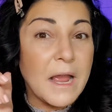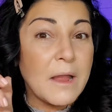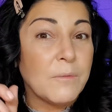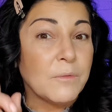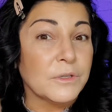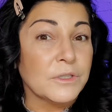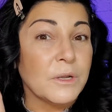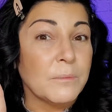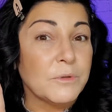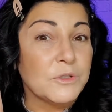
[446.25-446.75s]
I
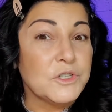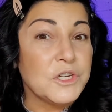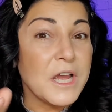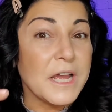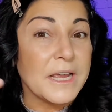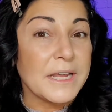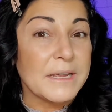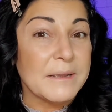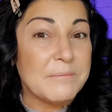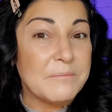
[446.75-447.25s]
will double
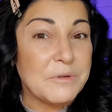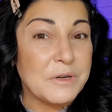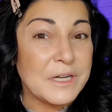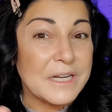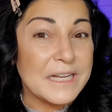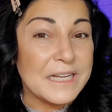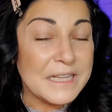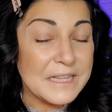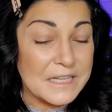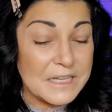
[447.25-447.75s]
check and put
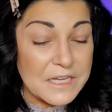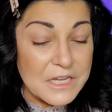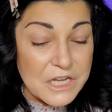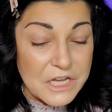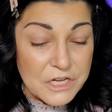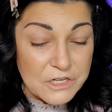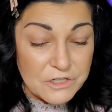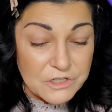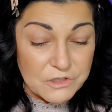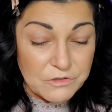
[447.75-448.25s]
it in the
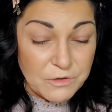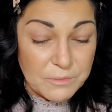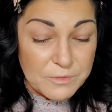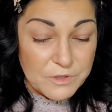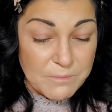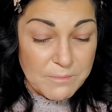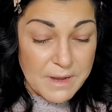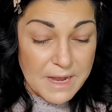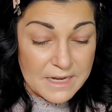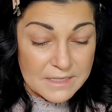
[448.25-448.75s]

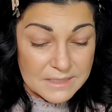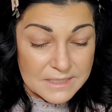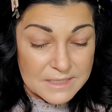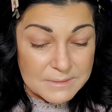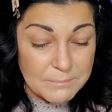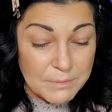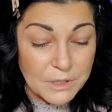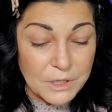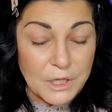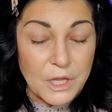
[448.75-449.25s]
description box
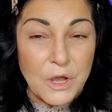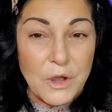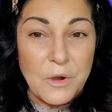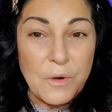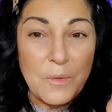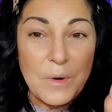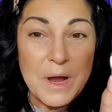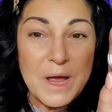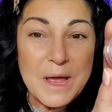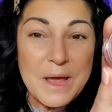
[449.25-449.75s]

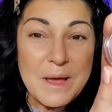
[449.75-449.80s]
below.